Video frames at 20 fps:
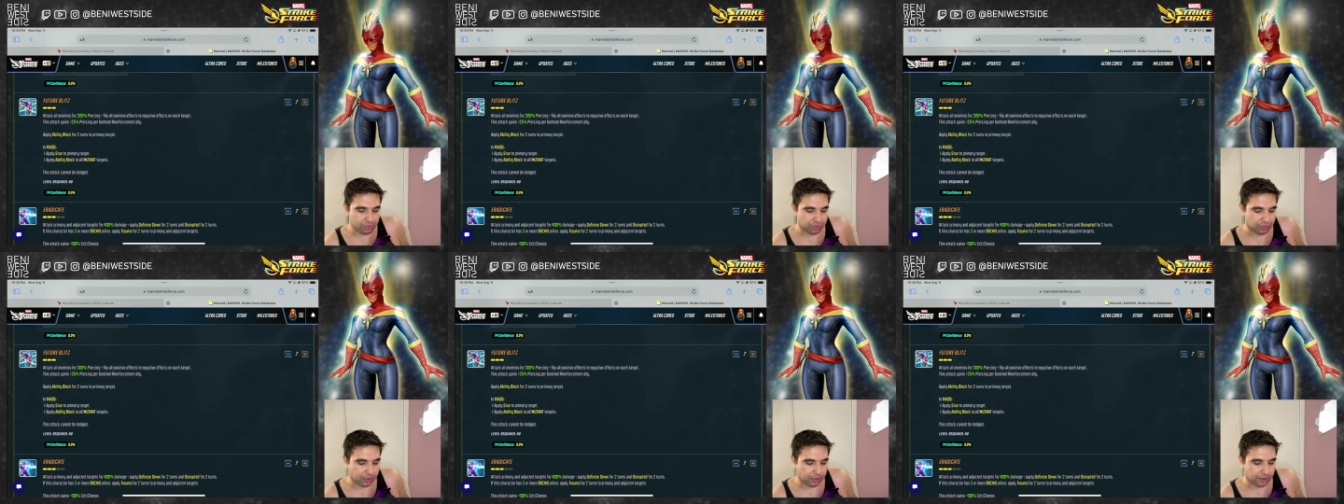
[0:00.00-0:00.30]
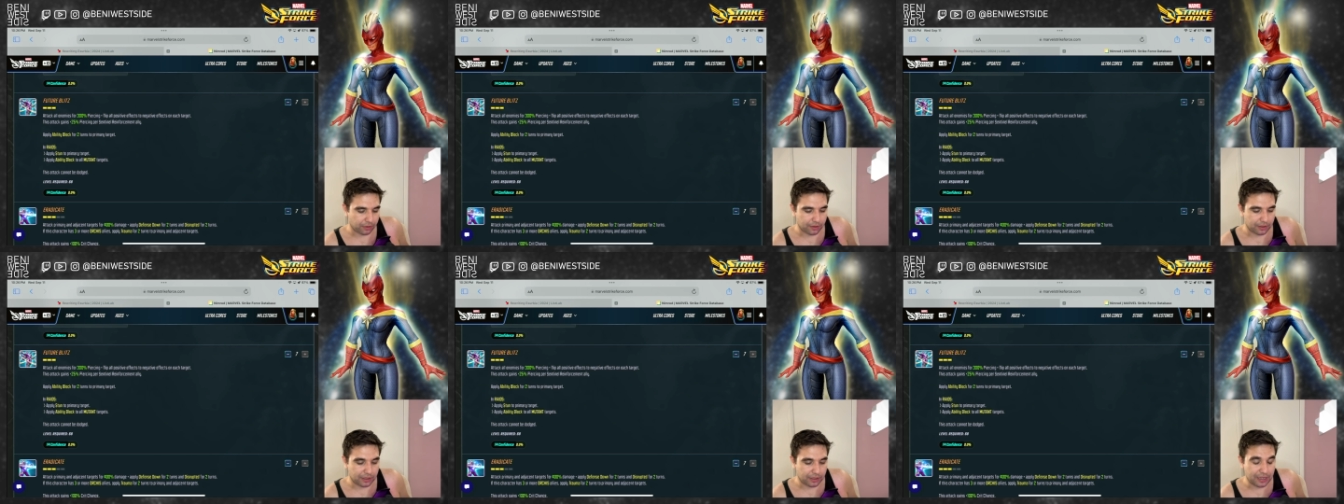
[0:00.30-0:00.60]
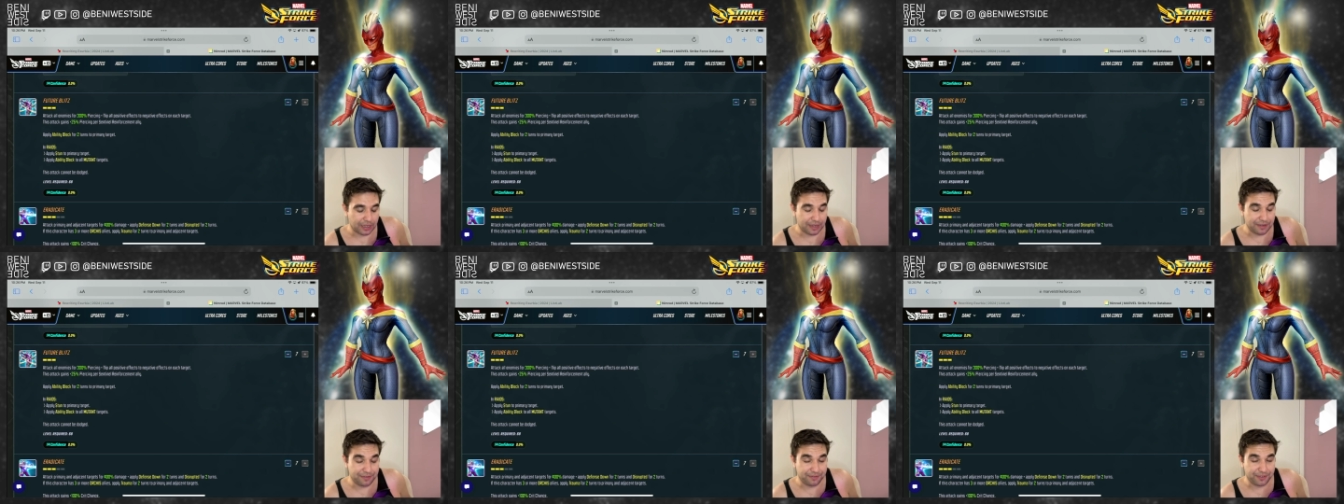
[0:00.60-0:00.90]
you're
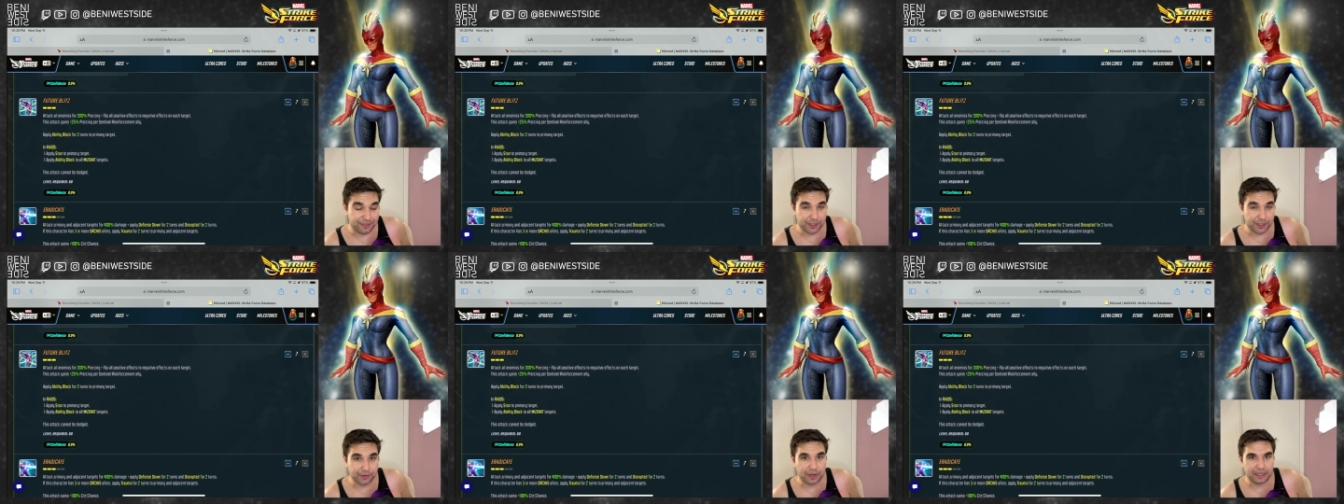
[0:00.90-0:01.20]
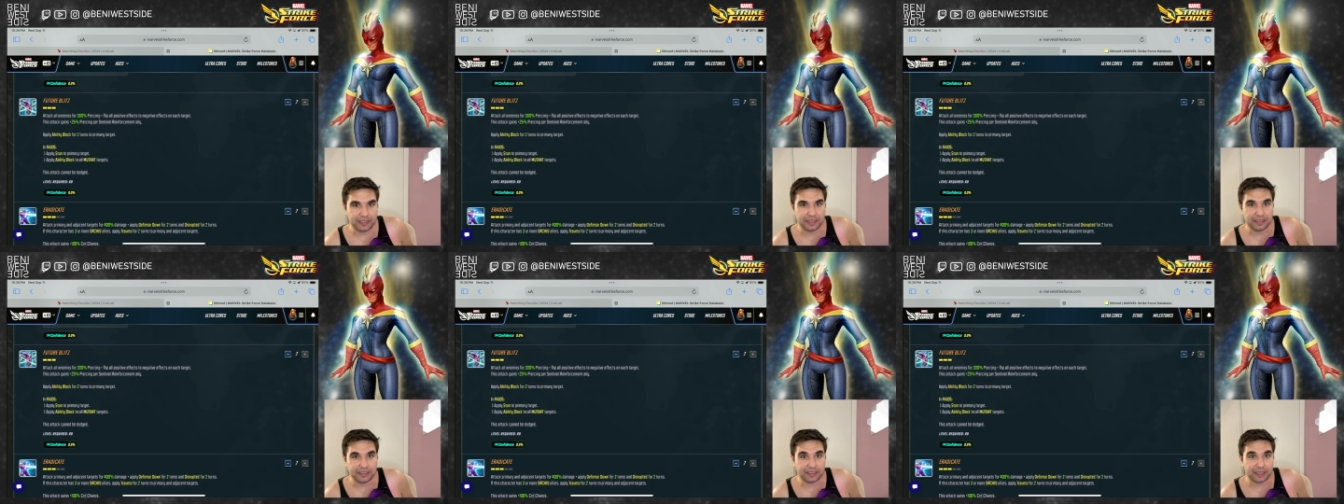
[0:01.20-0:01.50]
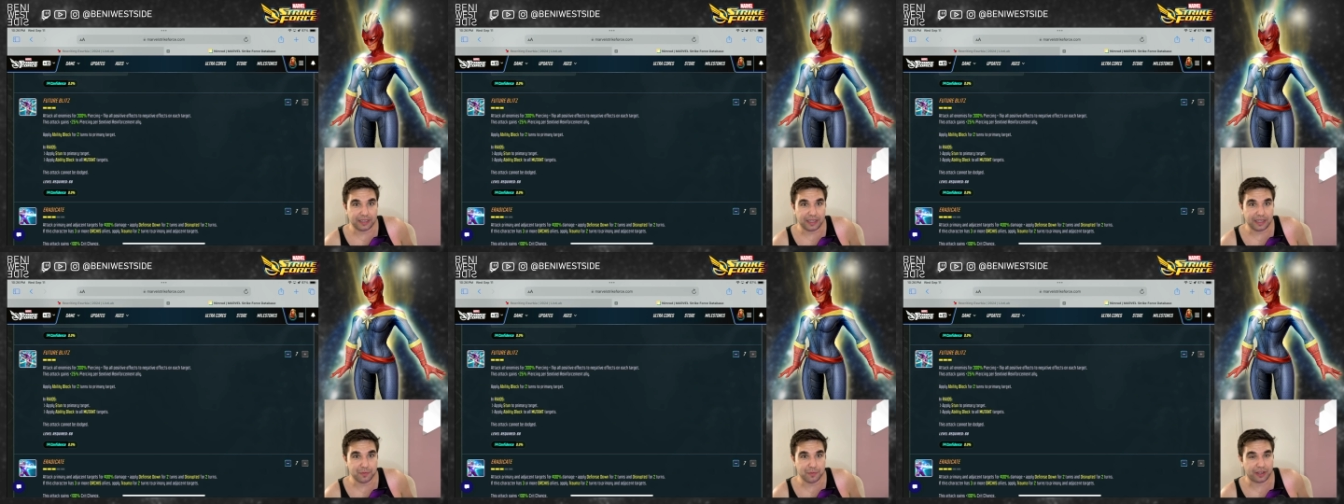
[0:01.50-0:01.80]
running him with
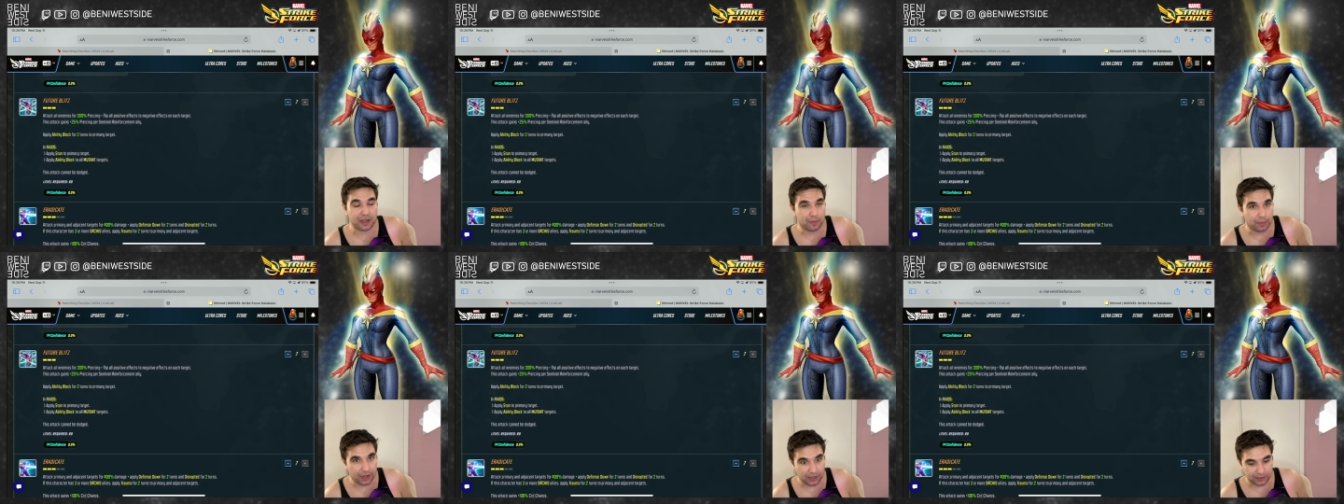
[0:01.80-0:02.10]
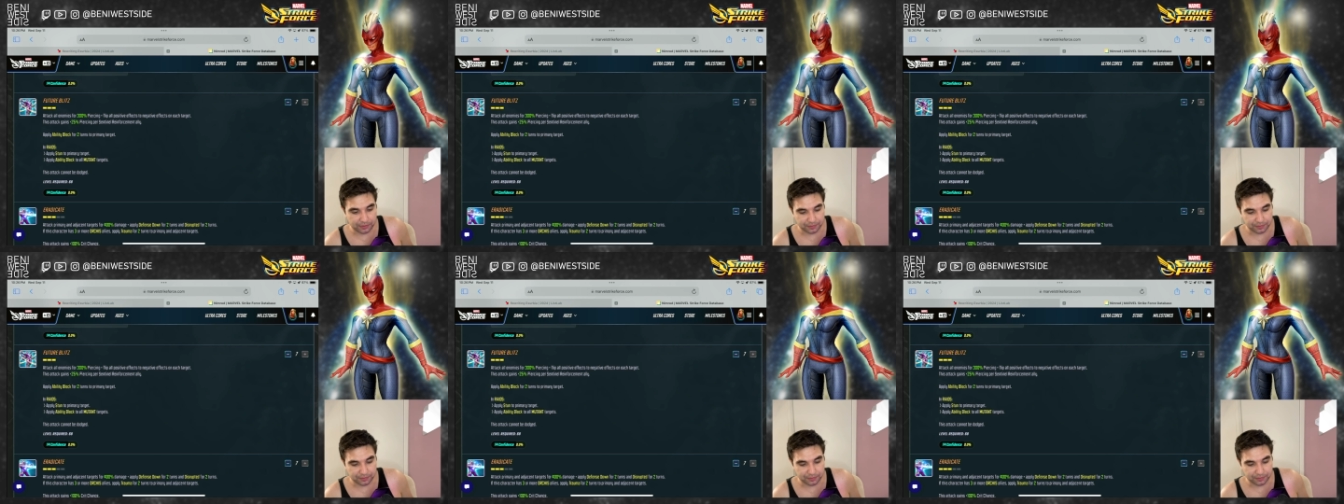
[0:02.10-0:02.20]
Cabal,